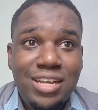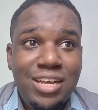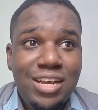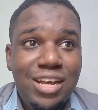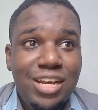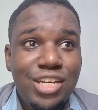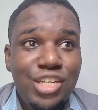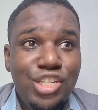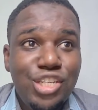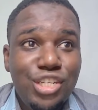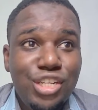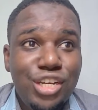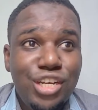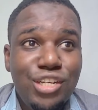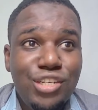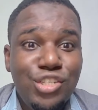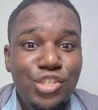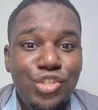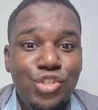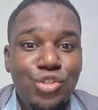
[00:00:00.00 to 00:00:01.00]

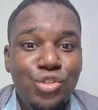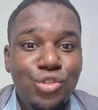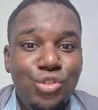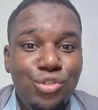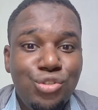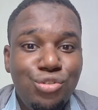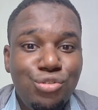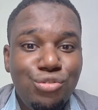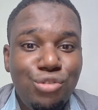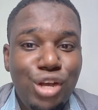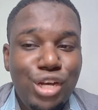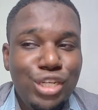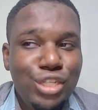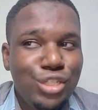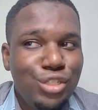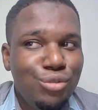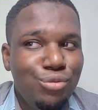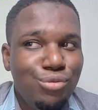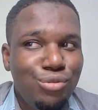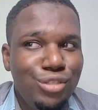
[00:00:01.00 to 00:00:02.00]
a
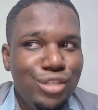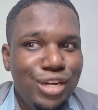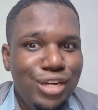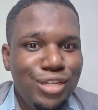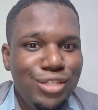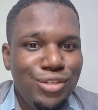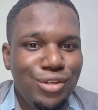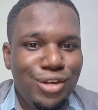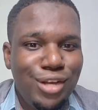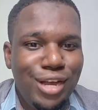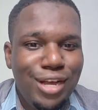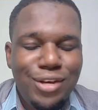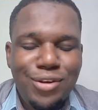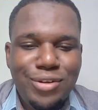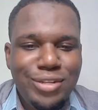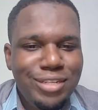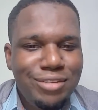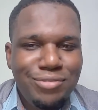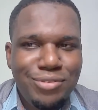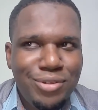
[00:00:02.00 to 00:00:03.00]
shoot or sucker. I
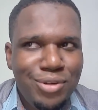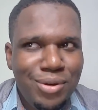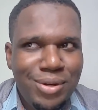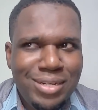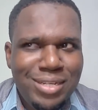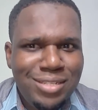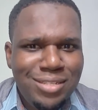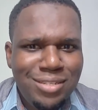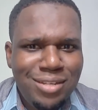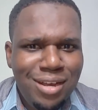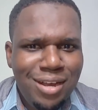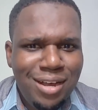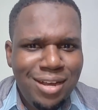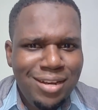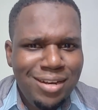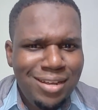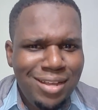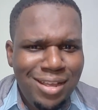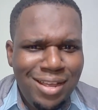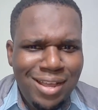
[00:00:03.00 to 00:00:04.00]
don't even know what it's
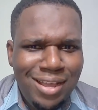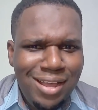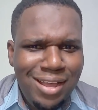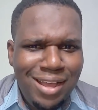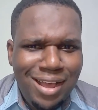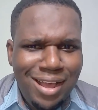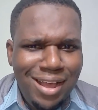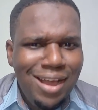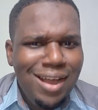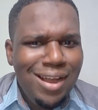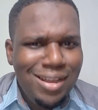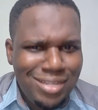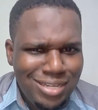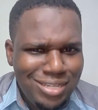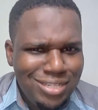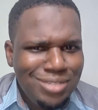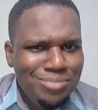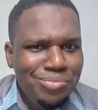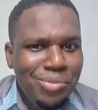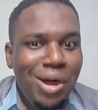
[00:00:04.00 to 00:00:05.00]
called. I got
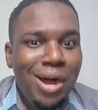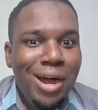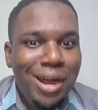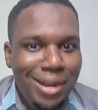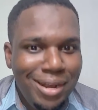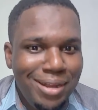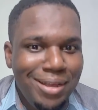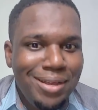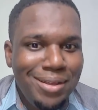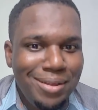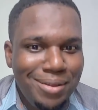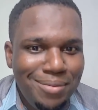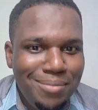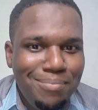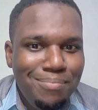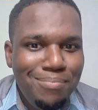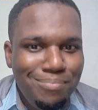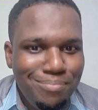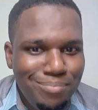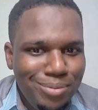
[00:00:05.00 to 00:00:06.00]
a small
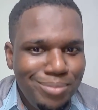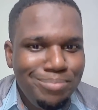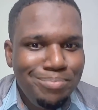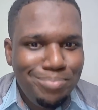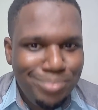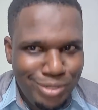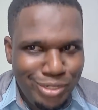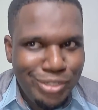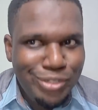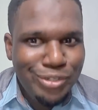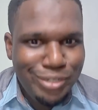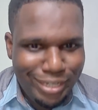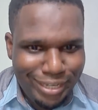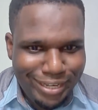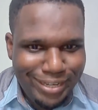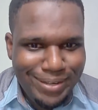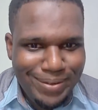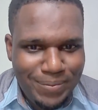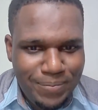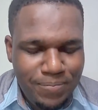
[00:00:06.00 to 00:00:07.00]

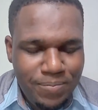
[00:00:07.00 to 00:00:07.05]
tree.